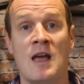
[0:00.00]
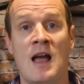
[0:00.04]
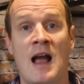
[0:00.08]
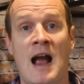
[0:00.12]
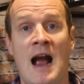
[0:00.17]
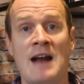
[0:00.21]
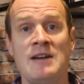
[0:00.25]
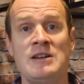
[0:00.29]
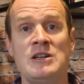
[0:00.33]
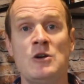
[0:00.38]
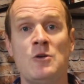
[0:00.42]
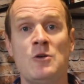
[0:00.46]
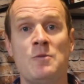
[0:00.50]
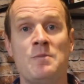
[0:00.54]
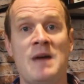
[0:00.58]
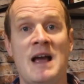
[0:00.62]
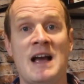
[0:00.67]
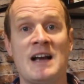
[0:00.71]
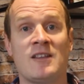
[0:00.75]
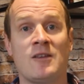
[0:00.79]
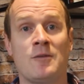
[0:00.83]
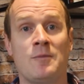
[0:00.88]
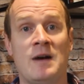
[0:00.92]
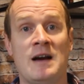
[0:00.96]
How do you
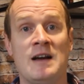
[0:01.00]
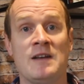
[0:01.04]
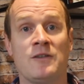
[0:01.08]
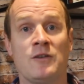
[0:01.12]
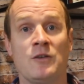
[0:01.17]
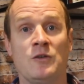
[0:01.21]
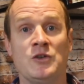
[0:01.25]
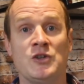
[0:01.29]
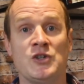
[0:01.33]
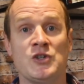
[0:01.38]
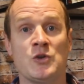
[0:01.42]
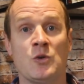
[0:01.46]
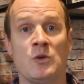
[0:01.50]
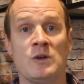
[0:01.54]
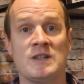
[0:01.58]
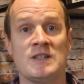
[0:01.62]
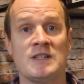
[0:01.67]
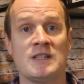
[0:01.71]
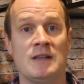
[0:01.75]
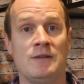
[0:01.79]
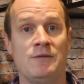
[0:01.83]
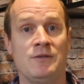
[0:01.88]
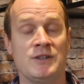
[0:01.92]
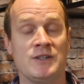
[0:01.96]
maximize those short
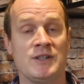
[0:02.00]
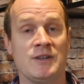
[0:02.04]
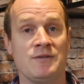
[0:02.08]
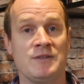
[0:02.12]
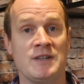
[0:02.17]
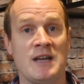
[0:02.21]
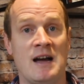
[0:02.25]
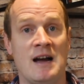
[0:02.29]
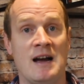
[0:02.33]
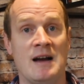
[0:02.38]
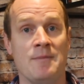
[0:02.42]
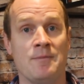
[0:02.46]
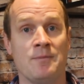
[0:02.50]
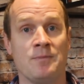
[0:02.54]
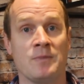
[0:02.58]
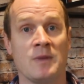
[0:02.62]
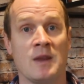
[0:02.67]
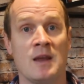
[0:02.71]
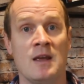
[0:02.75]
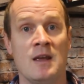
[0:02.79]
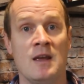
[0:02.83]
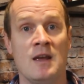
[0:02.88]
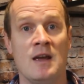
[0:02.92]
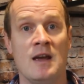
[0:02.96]
slivers of time?
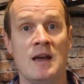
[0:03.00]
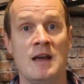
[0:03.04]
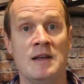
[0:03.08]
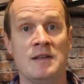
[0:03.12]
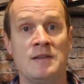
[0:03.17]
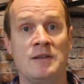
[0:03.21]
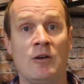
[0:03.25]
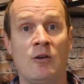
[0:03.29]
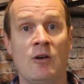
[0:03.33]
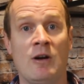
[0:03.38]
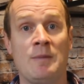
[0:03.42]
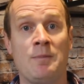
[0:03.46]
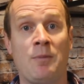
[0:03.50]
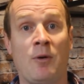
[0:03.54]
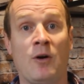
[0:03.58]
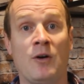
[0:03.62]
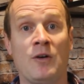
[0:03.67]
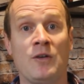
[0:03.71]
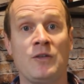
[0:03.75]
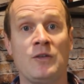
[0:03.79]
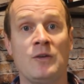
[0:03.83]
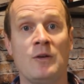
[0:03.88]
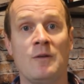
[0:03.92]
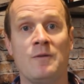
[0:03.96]
Is there a
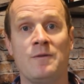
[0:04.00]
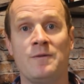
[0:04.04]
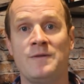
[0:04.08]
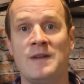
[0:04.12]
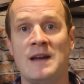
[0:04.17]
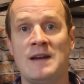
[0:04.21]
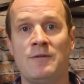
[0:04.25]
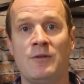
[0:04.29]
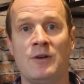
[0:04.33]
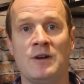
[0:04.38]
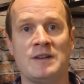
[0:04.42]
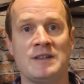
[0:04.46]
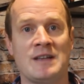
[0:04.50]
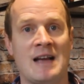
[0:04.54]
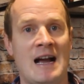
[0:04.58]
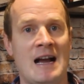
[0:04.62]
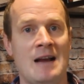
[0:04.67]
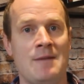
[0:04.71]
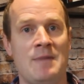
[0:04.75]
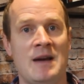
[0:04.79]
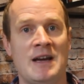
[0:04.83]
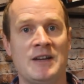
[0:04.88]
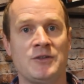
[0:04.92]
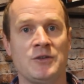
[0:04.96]
personal favorite
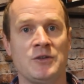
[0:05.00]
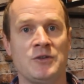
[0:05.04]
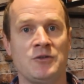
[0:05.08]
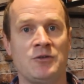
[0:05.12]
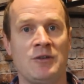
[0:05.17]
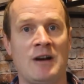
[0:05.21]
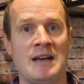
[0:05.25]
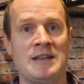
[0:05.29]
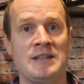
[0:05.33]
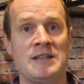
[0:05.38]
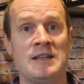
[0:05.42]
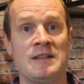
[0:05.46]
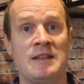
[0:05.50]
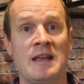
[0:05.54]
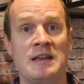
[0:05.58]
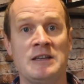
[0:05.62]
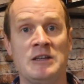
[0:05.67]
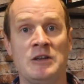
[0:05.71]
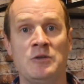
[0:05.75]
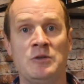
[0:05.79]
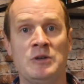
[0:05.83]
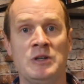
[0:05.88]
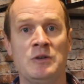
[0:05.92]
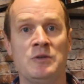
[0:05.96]
time management strategy that
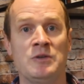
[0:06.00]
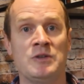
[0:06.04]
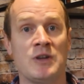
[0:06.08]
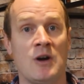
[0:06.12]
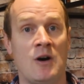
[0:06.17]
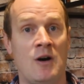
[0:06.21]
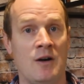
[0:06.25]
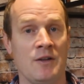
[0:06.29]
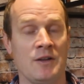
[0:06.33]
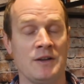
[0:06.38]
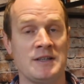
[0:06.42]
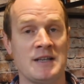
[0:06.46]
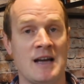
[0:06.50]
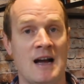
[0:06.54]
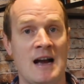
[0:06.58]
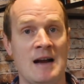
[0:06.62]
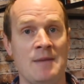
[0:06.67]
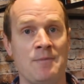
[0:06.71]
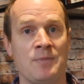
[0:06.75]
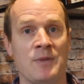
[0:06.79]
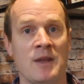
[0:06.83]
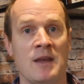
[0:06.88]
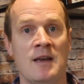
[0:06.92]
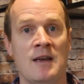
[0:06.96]
you use all the
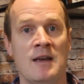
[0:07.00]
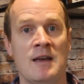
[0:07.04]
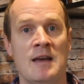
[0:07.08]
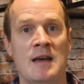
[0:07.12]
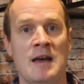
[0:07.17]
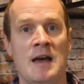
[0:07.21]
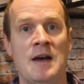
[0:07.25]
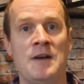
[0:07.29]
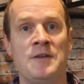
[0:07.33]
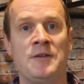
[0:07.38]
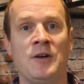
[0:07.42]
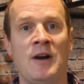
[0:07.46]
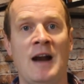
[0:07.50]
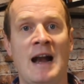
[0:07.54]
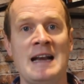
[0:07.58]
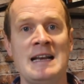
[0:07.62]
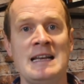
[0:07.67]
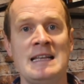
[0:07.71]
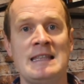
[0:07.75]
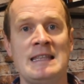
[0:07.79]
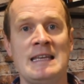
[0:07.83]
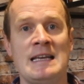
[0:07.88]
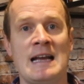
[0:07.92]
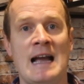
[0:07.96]
time? Is there
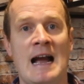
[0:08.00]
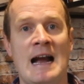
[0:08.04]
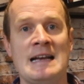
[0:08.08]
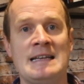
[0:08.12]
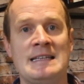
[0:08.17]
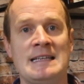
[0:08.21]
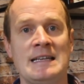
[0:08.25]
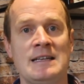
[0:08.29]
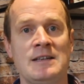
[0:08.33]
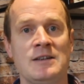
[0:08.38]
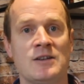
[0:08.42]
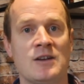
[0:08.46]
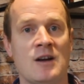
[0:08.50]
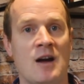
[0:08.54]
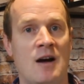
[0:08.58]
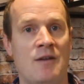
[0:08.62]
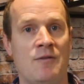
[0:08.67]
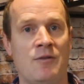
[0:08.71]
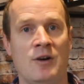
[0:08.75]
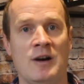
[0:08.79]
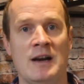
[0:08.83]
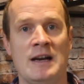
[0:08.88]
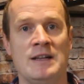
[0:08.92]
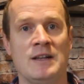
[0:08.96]
anything I didn't
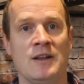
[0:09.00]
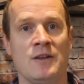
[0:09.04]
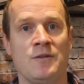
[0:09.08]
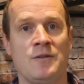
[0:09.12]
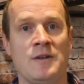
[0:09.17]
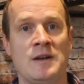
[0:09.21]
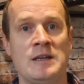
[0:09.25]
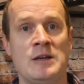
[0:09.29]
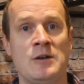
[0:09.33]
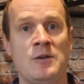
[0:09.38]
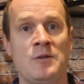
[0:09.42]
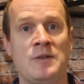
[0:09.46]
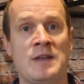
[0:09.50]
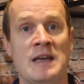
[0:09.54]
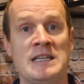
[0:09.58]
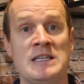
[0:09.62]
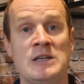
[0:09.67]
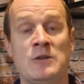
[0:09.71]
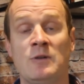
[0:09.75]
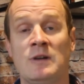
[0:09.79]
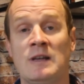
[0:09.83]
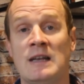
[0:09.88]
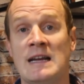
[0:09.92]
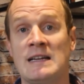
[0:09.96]
cover in this video that
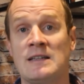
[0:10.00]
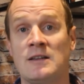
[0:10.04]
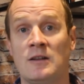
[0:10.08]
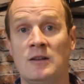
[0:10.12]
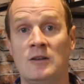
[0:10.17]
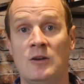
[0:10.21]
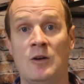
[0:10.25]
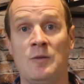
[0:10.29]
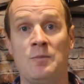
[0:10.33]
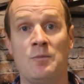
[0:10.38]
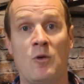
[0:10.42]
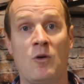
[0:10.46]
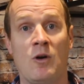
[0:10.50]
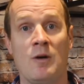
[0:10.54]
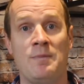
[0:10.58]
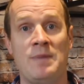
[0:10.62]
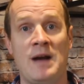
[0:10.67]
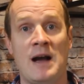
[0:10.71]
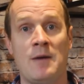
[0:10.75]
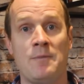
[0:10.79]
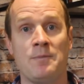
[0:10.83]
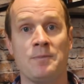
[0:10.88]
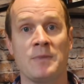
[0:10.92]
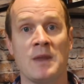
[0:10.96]
you would like to learn more
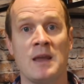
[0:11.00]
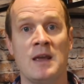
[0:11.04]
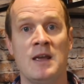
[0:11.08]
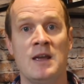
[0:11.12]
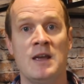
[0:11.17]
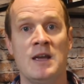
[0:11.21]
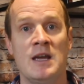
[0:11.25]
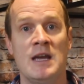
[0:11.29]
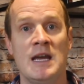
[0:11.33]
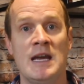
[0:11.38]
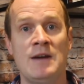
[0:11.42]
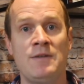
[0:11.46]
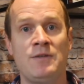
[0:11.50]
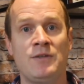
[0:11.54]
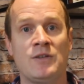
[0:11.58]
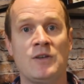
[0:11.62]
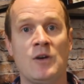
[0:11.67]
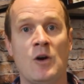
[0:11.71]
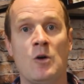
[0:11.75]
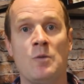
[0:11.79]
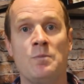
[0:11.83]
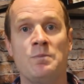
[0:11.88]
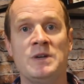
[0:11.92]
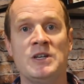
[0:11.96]
about? If
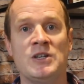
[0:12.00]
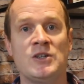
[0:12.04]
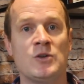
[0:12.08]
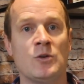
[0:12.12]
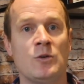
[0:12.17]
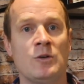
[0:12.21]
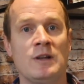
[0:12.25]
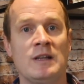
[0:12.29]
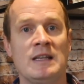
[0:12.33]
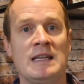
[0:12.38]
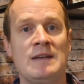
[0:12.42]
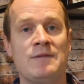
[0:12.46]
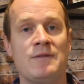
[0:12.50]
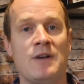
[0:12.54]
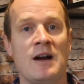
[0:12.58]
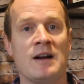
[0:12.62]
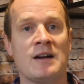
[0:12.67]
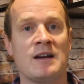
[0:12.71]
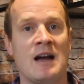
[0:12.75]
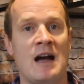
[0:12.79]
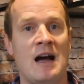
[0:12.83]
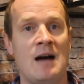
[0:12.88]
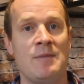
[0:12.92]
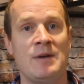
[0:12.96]
so, be sure to leave a
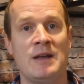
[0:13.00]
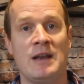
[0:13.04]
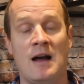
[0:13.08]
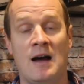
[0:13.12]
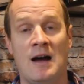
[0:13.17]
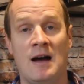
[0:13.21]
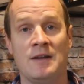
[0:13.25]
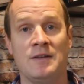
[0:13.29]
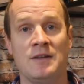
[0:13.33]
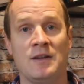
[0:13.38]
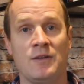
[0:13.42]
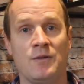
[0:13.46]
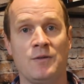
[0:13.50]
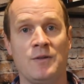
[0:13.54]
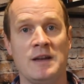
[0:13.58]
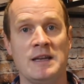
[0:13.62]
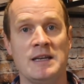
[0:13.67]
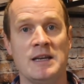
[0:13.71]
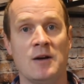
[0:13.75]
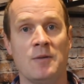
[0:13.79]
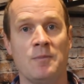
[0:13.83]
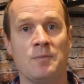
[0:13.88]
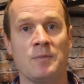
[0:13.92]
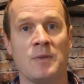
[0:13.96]
comment on this
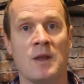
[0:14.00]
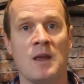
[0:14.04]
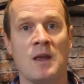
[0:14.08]
video.